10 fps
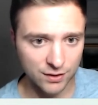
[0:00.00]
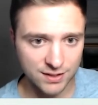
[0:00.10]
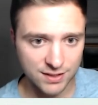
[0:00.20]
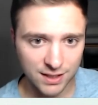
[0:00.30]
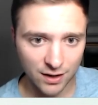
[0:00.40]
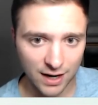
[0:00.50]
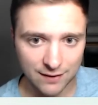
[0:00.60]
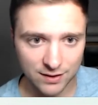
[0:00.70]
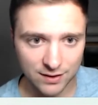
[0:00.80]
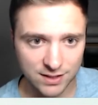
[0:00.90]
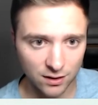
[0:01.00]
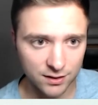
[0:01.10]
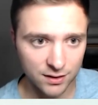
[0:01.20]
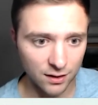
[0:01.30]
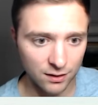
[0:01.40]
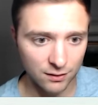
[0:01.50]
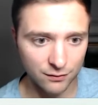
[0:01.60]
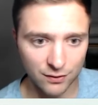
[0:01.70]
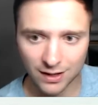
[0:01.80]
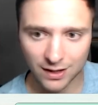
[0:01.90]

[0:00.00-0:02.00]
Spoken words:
You can see here I have a ton of